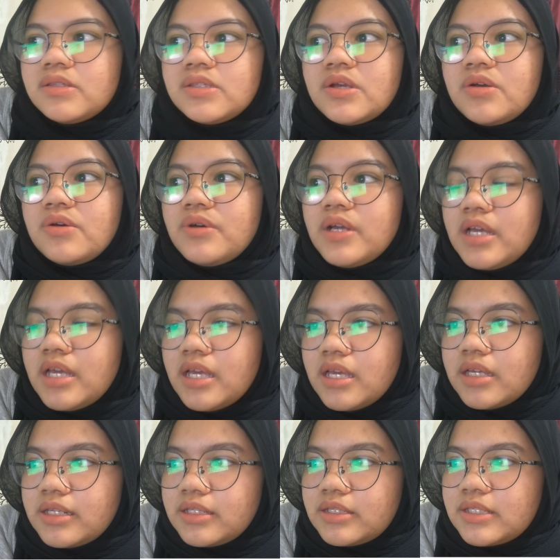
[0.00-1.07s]
So
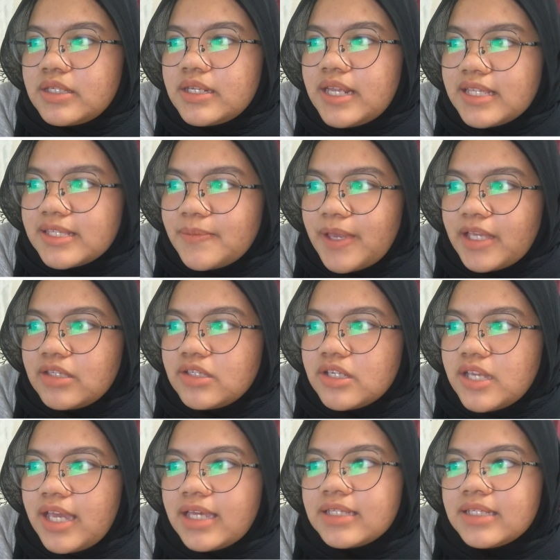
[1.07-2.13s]
to the next
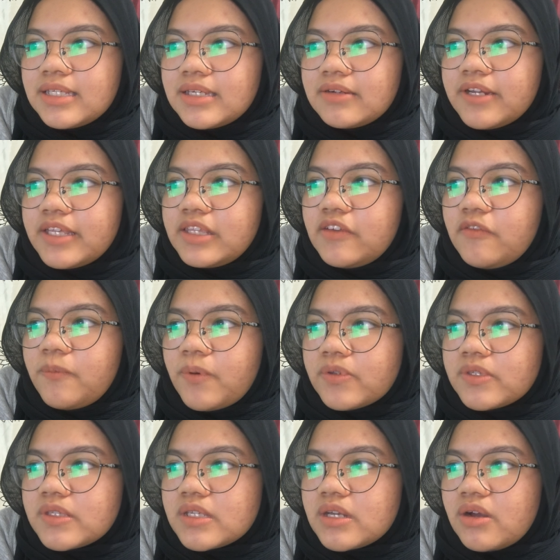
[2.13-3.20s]
page, at the creative
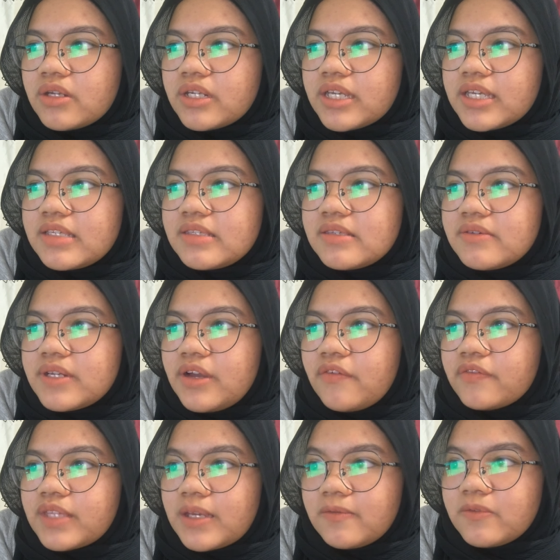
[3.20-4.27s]
poster on the history
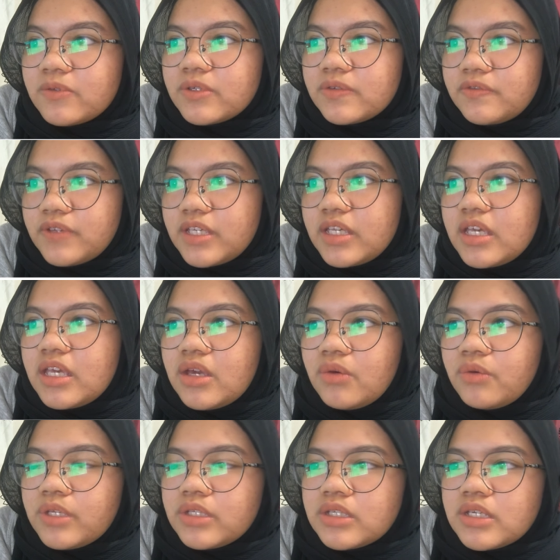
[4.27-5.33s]
of typography,
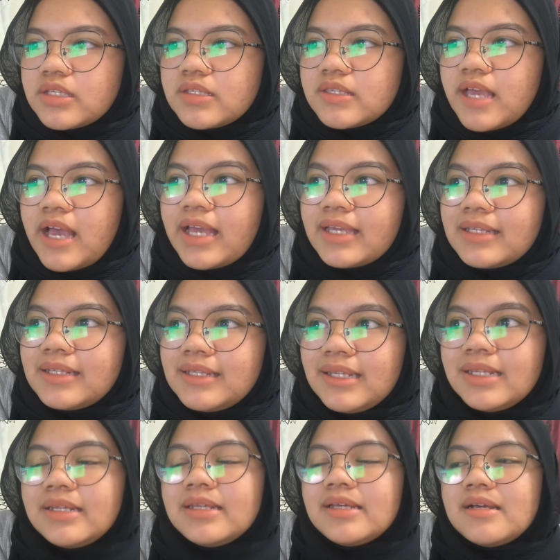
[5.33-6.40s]
which is I
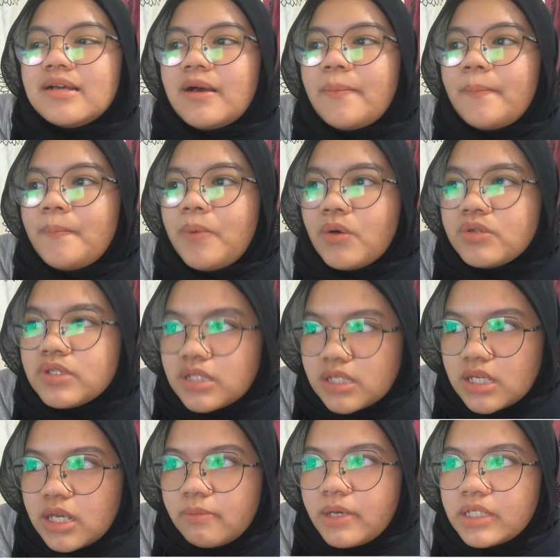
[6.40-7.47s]
did a
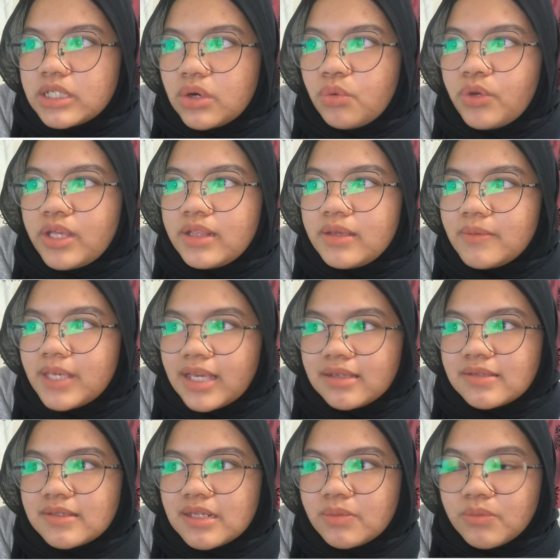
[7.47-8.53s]
poster about the William
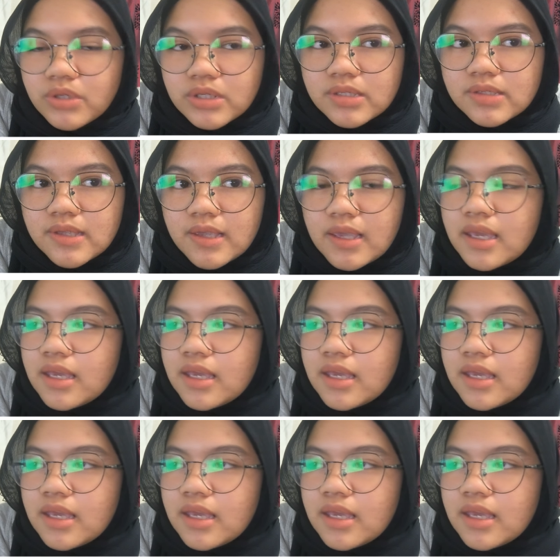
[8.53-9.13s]
Caxton books.